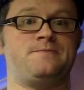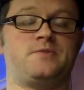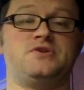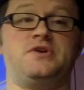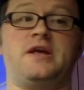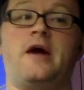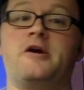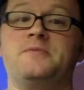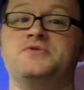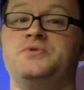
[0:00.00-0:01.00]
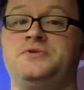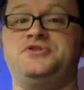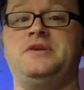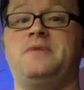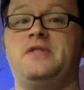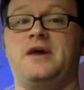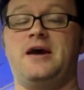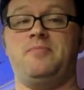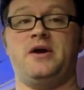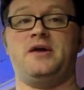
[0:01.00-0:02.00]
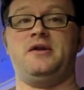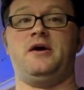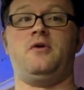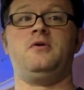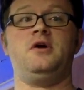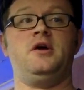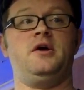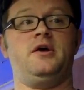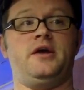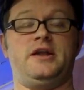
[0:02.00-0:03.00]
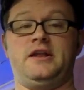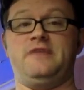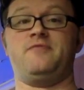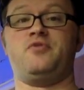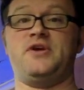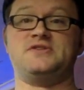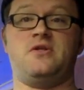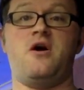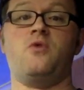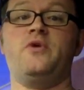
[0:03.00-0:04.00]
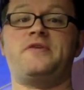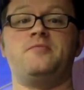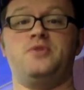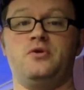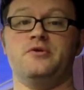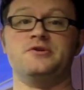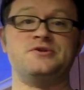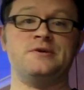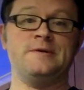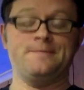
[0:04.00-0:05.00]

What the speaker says: Because you can get Artemis real cheap on the iPad now, and it even plays along with computers.